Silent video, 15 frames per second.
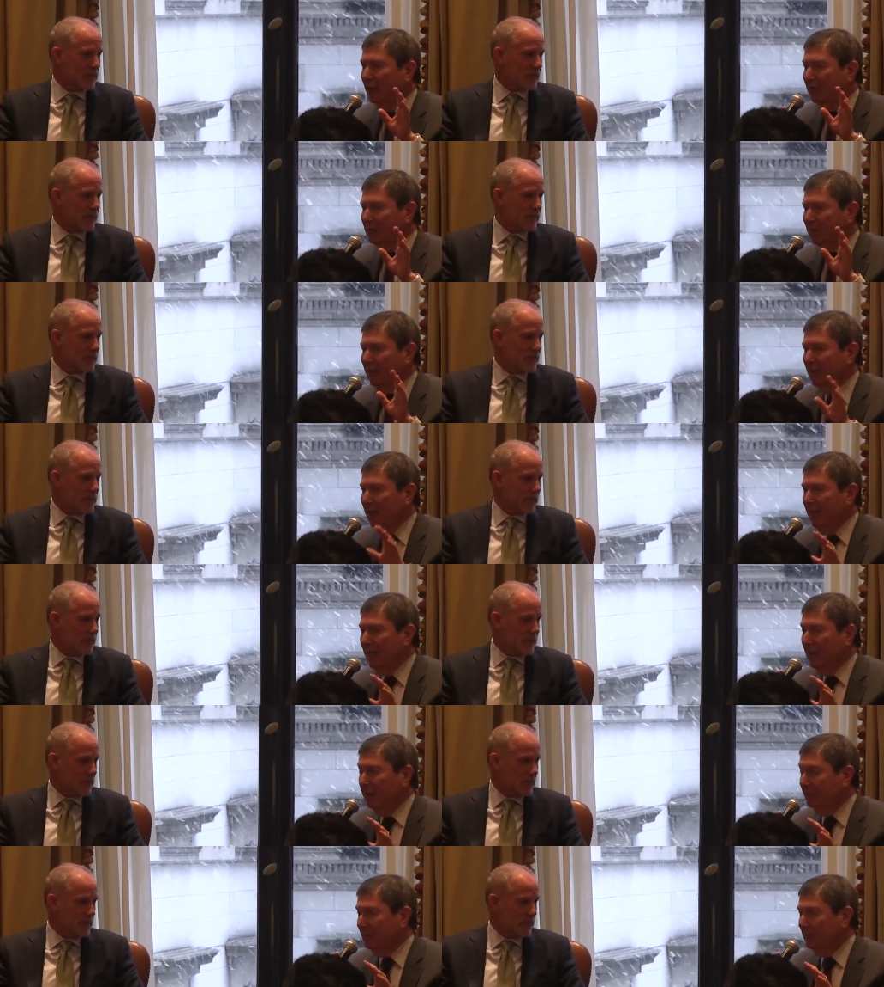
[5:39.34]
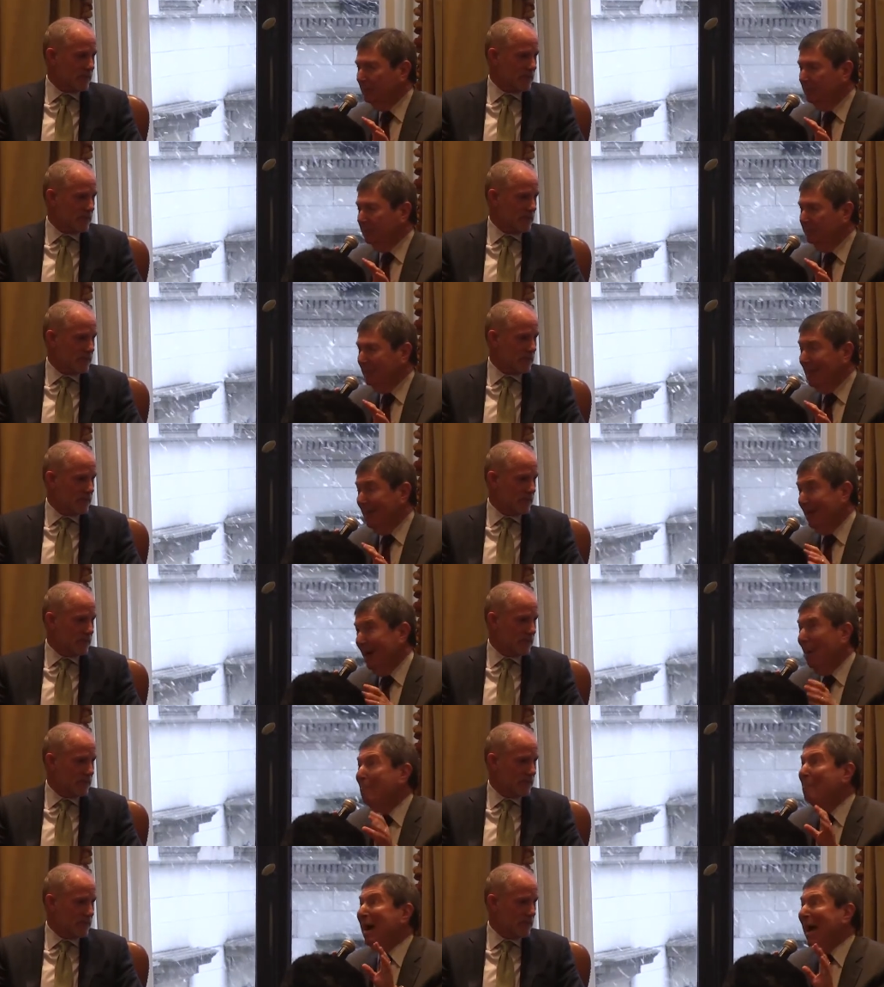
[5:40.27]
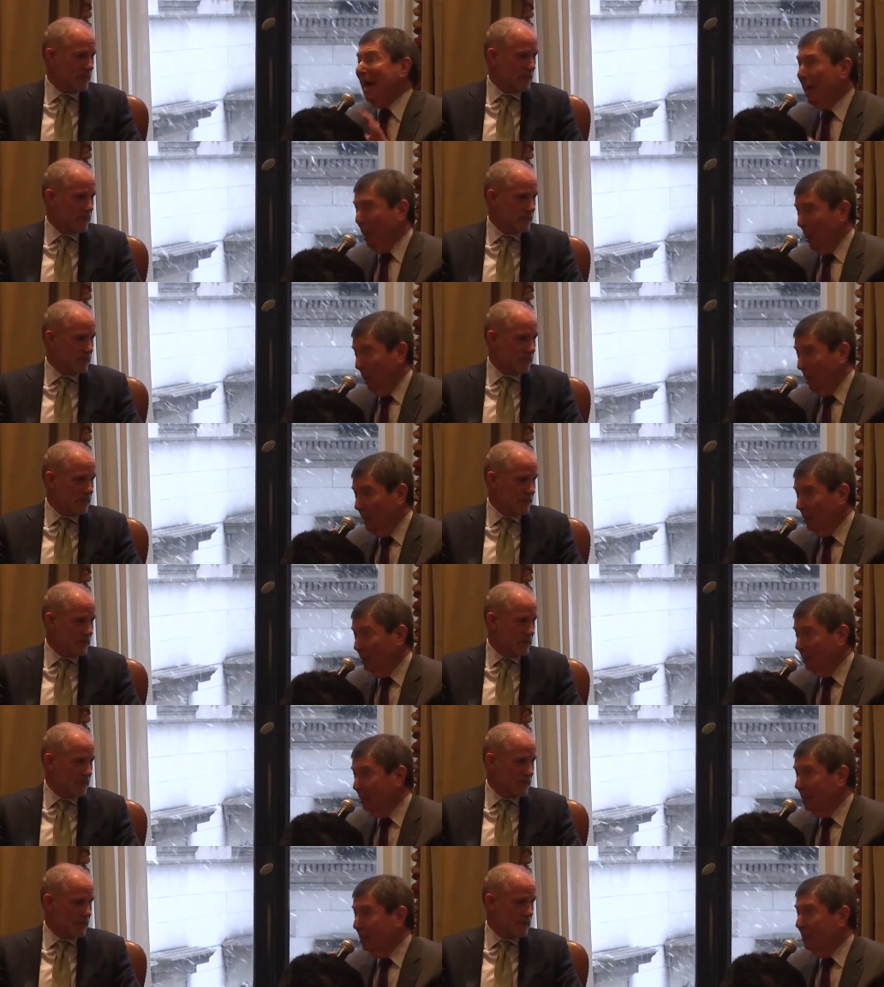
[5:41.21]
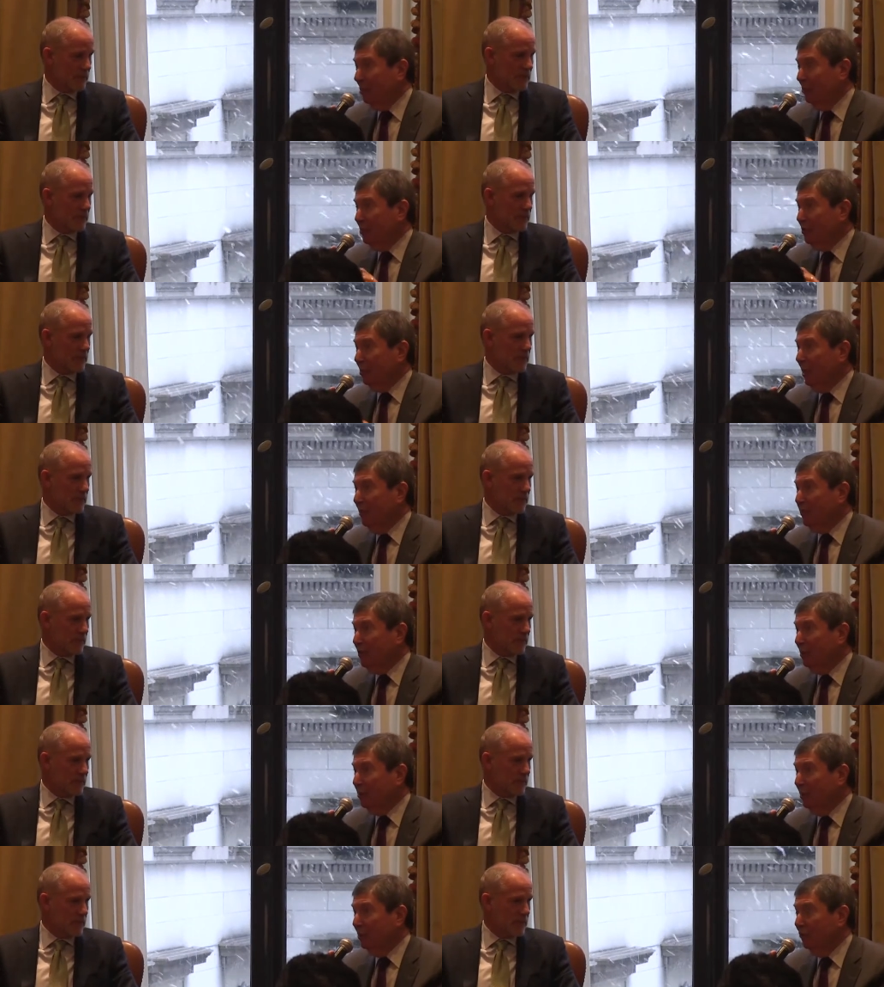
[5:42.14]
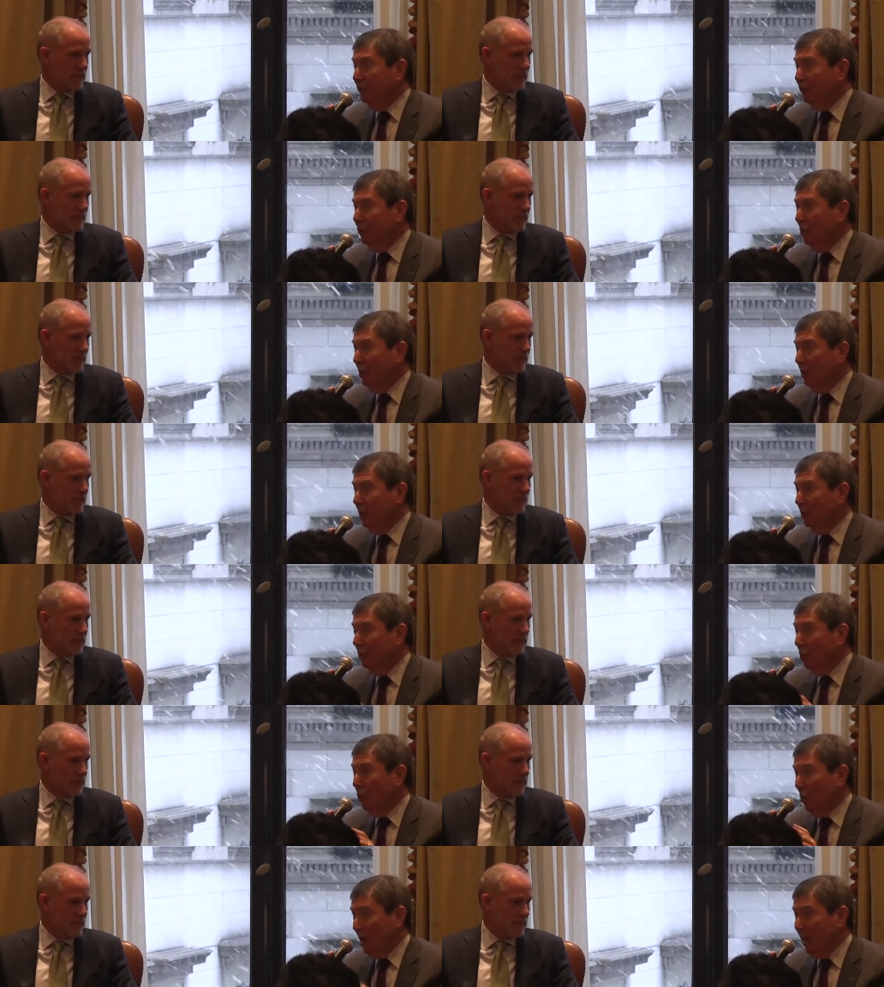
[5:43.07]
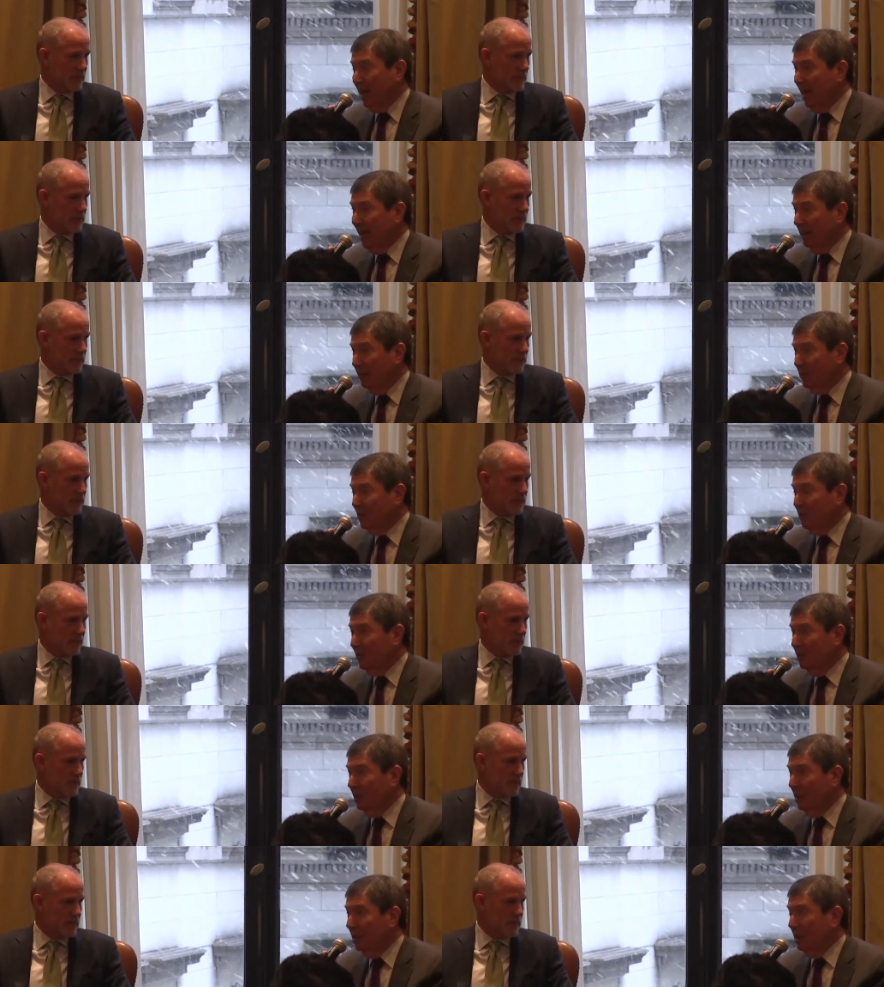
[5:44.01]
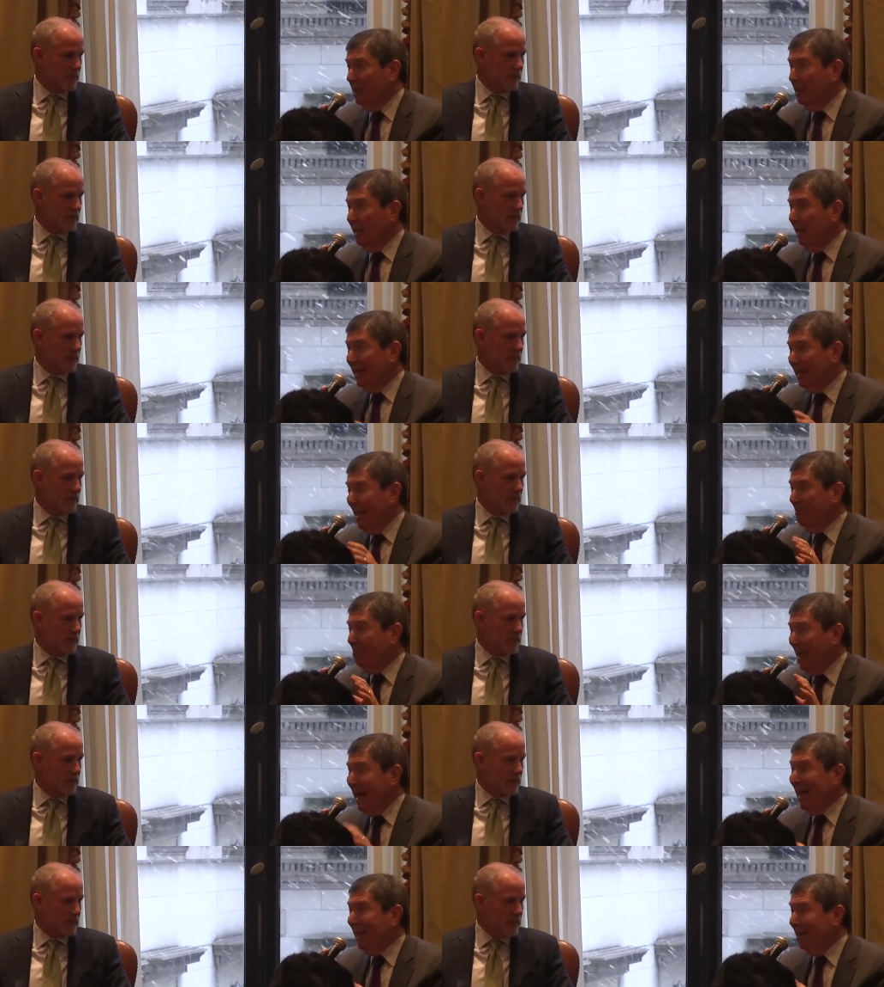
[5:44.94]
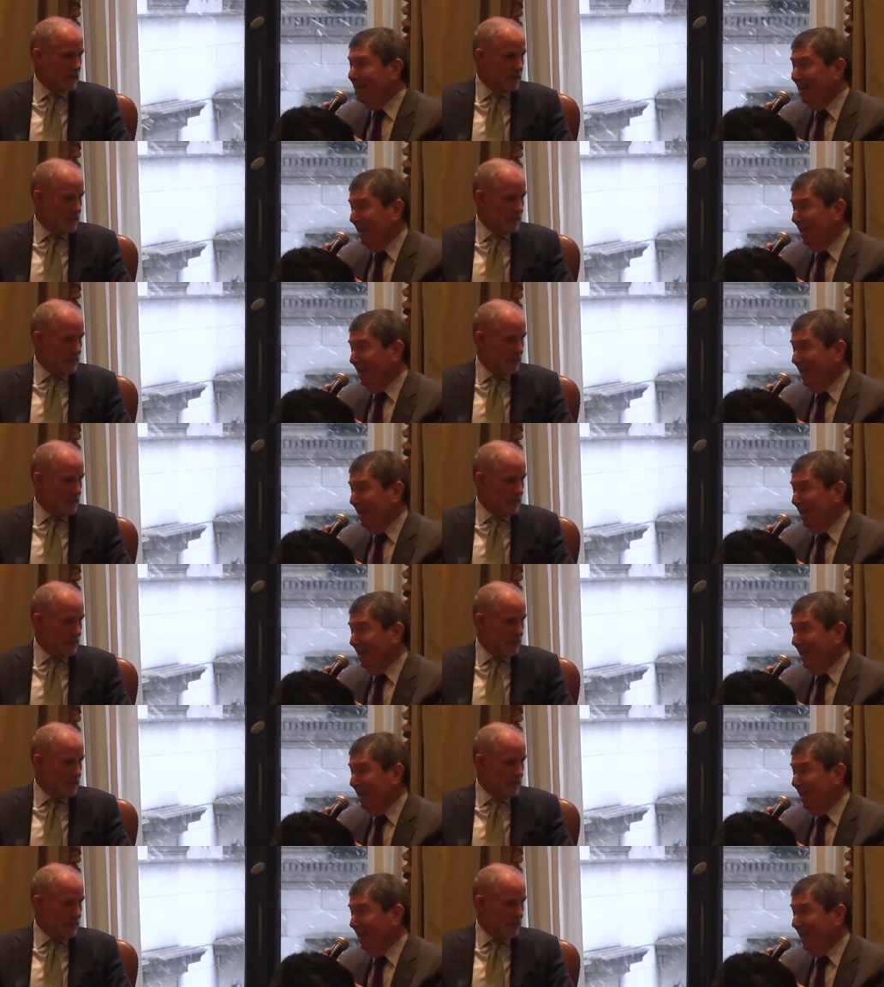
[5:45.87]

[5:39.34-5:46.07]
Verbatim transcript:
Speaker 1: of being a banker responsible for workouts in a bank